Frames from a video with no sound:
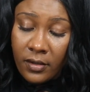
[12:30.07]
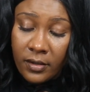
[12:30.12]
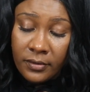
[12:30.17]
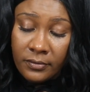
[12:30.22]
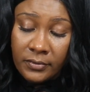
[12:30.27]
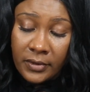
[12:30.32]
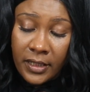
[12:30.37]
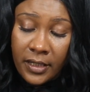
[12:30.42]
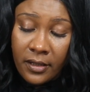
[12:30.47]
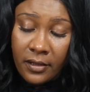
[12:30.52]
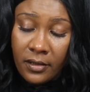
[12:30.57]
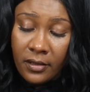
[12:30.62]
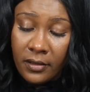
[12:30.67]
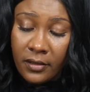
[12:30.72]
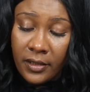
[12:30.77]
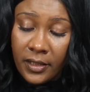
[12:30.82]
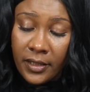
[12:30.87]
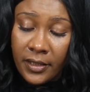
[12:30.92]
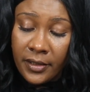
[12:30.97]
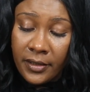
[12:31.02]
I'm like,
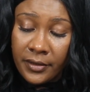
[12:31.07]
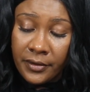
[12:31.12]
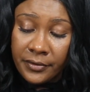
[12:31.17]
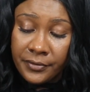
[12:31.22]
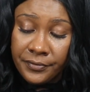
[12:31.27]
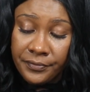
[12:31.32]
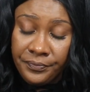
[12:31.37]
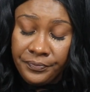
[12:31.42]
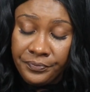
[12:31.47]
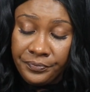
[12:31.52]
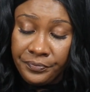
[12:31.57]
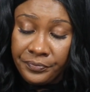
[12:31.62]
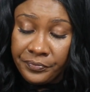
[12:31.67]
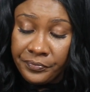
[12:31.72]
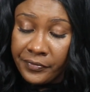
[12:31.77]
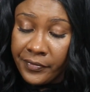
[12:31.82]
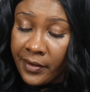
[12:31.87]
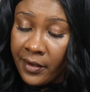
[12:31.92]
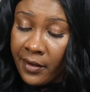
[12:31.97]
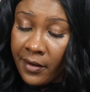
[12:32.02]
oh hell.
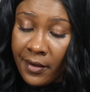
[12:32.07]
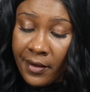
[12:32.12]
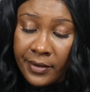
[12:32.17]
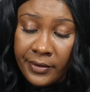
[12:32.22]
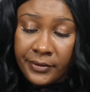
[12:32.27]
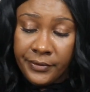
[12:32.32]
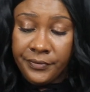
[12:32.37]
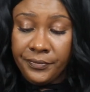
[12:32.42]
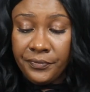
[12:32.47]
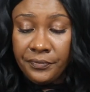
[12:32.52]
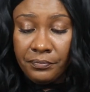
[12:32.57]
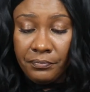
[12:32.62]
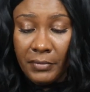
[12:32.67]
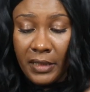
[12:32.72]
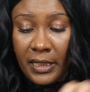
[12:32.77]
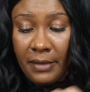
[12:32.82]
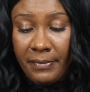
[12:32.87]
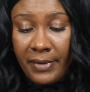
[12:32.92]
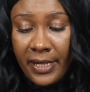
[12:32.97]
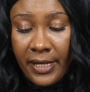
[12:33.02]

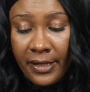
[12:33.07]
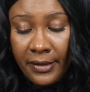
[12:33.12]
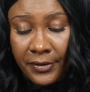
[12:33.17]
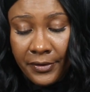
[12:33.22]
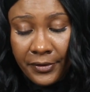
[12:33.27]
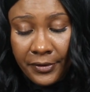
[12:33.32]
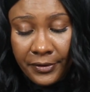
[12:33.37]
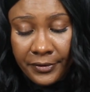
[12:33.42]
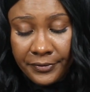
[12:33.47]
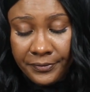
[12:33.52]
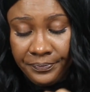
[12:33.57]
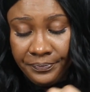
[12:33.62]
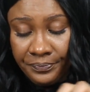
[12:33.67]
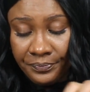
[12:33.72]
Been a bad girl.